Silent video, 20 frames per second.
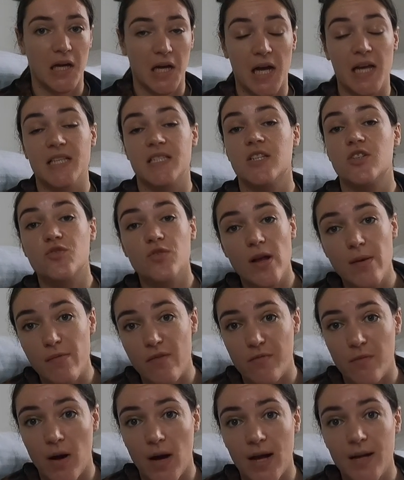It's a dream
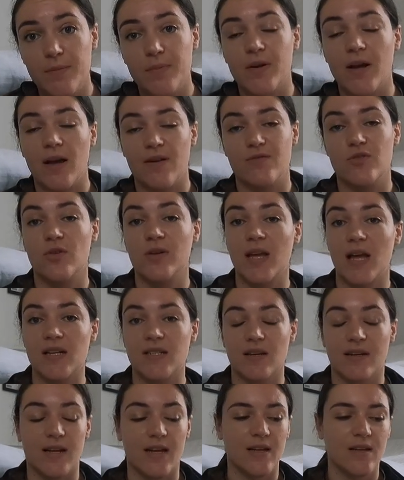of mine, but I have not yet
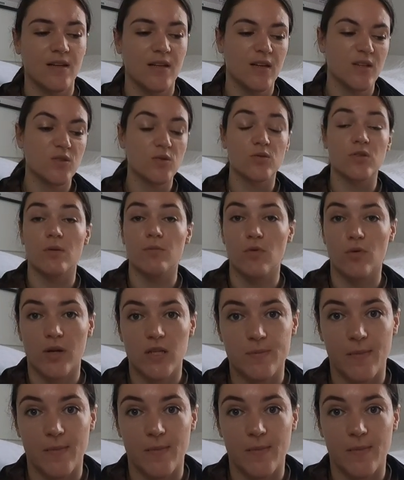done it. It's also more